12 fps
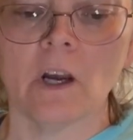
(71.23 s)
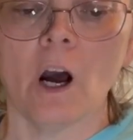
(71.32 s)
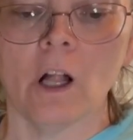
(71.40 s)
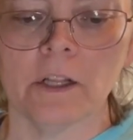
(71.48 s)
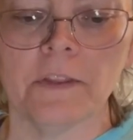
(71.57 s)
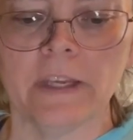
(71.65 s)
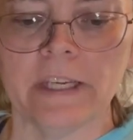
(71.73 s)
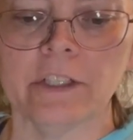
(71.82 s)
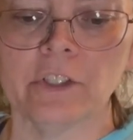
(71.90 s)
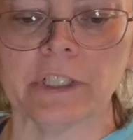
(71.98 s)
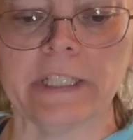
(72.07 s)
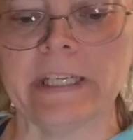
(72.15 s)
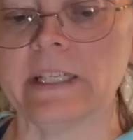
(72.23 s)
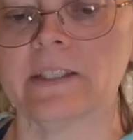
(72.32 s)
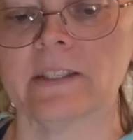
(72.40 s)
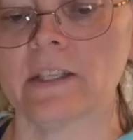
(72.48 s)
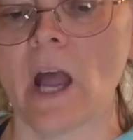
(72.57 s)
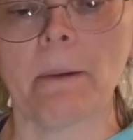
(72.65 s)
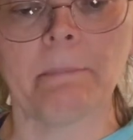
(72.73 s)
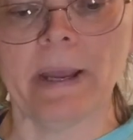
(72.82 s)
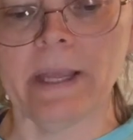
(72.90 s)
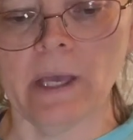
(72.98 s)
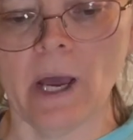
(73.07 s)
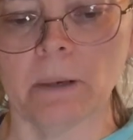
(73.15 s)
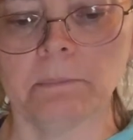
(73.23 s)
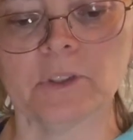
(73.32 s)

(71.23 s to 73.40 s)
all of the ingredients, not by cups,